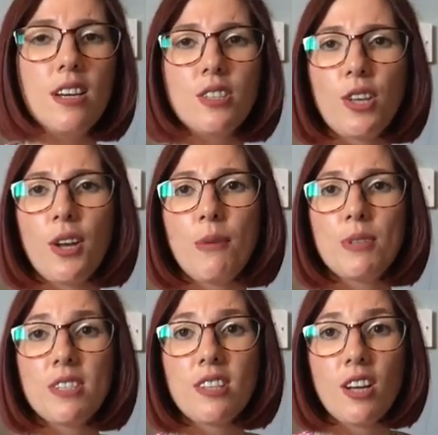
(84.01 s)
So it was
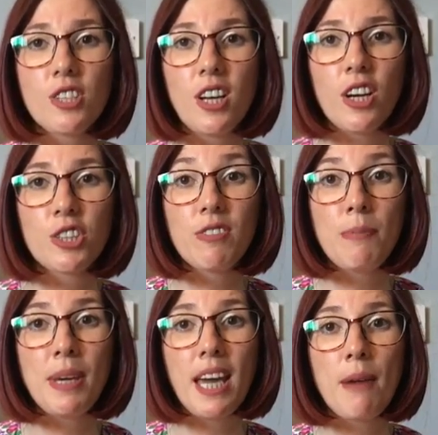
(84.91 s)
such a luxury
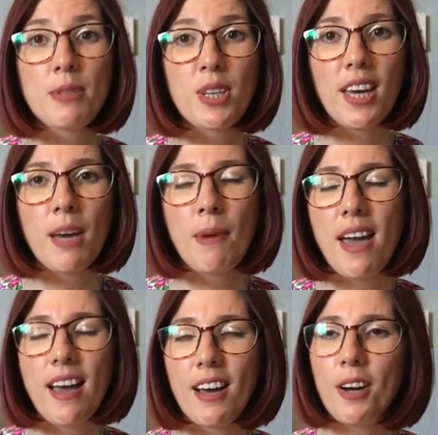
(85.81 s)
being able to go and get my
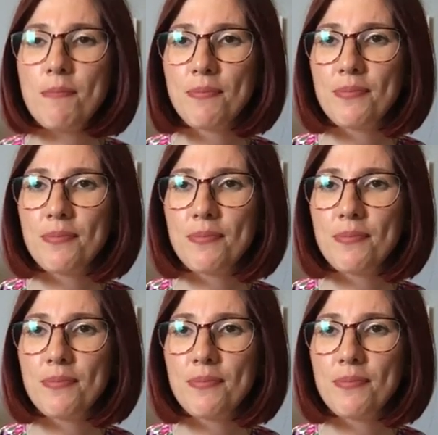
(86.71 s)
hair cut.